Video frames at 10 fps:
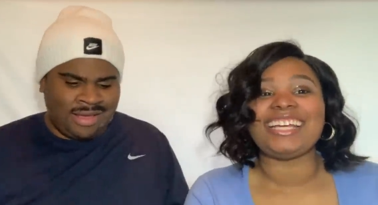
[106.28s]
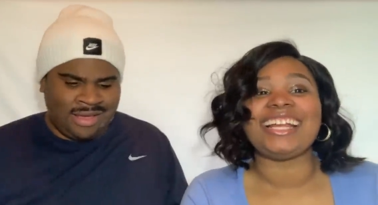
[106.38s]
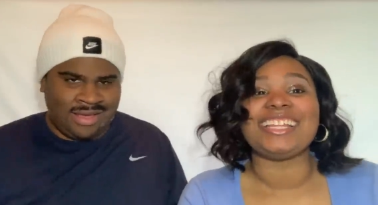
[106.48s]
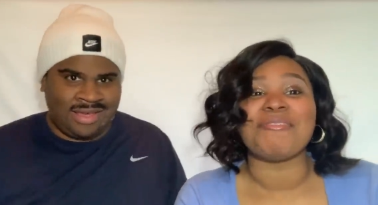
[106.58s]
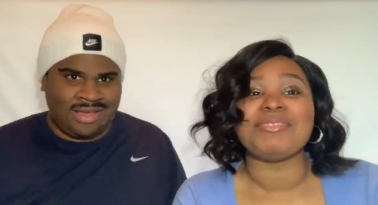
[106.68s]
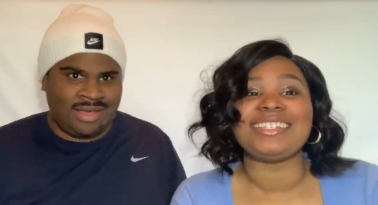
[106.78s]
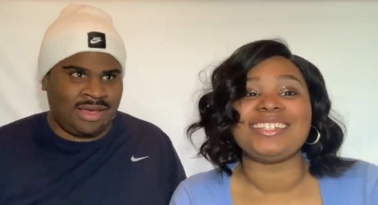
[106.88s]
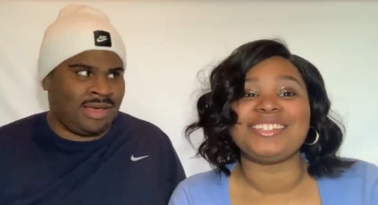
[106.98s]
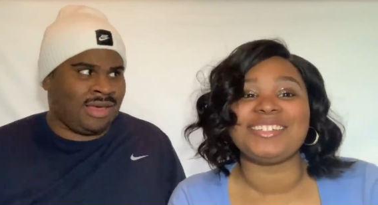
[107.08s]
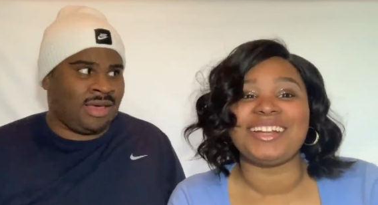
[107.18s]
Speaker 1: at the potential
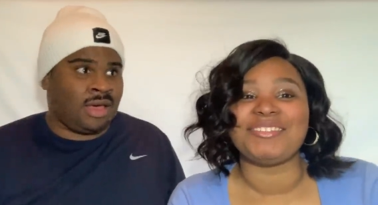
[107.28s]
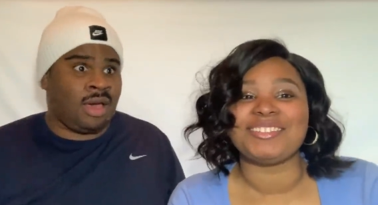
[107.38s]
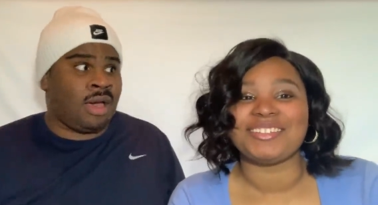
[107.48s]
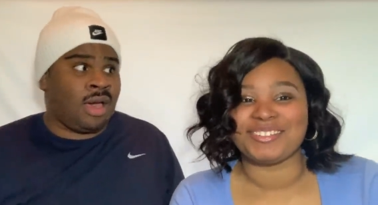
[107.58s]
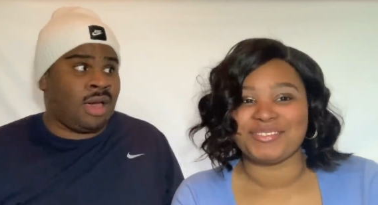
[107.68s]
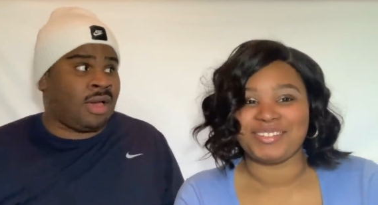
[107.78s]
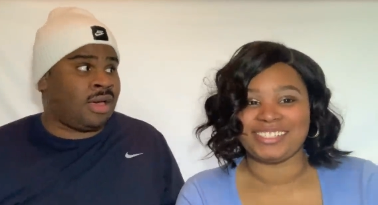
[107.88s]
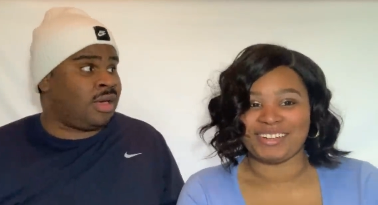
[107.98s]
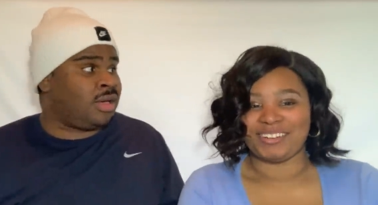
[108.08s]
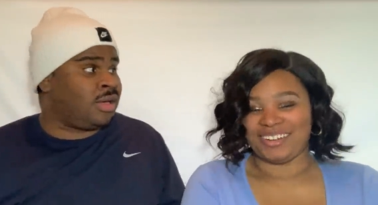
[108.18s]
two, number two, because we want to chat
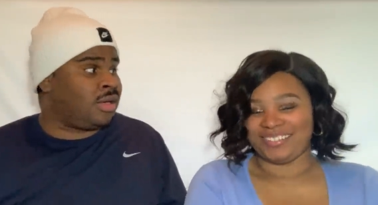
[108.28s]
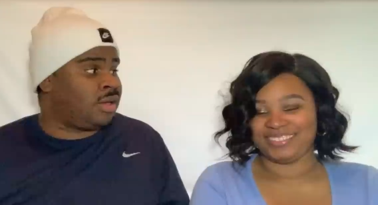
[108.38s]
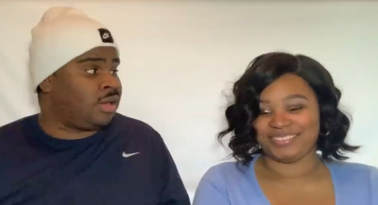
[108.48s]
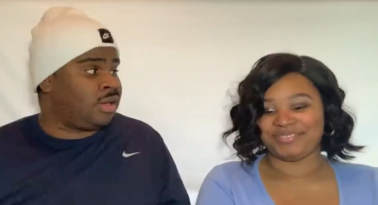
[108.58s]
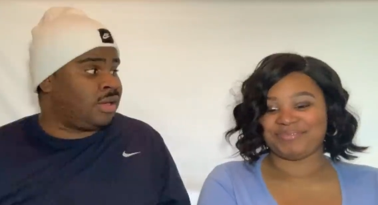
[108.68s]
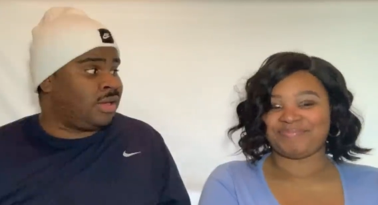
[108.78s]
with all of you.